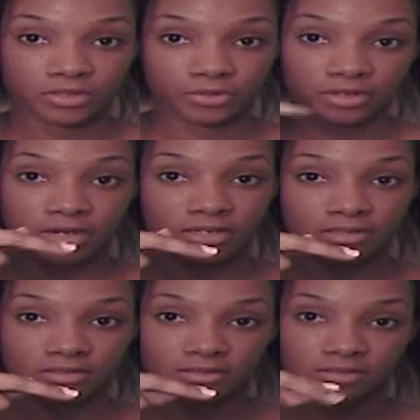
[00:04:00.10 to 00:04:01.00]
to
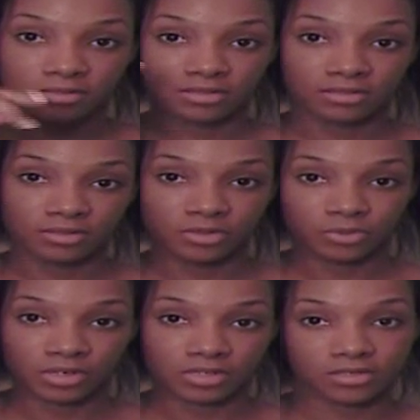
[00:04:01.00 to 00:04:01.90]
cut 2
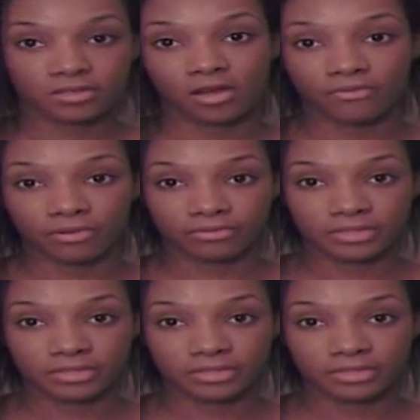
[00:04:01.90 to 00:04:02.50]
inches off of